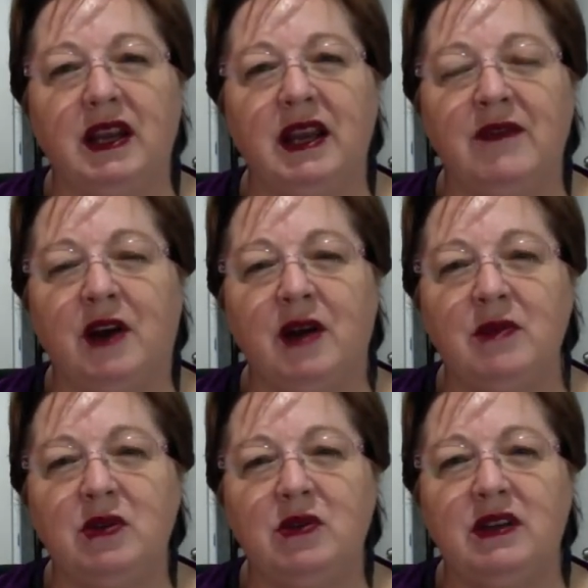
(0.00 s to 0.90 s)
if
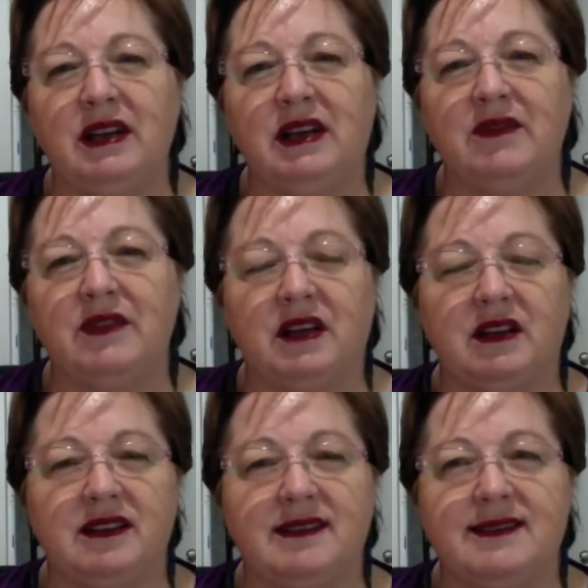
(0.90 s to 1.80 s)
I'm good enough,
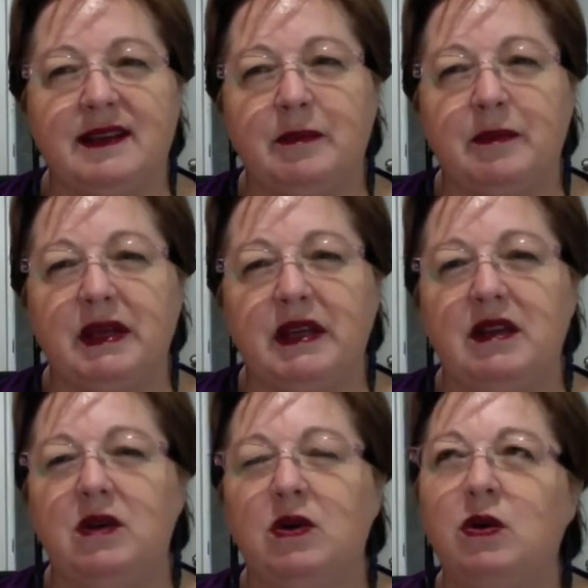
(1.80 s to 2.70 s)
they'll accept me,
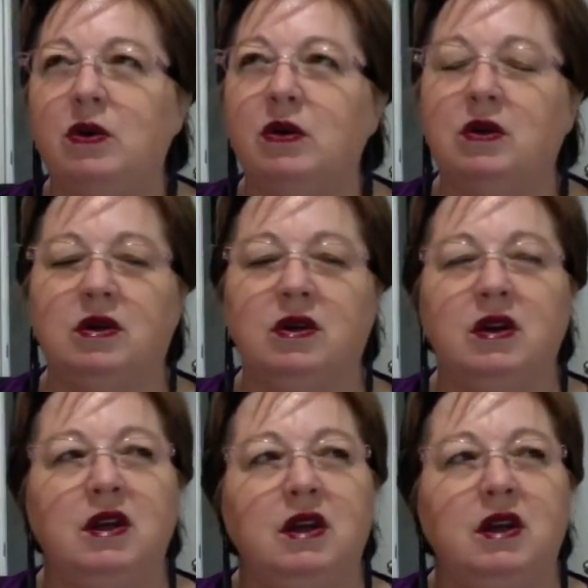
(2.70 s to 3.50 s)
or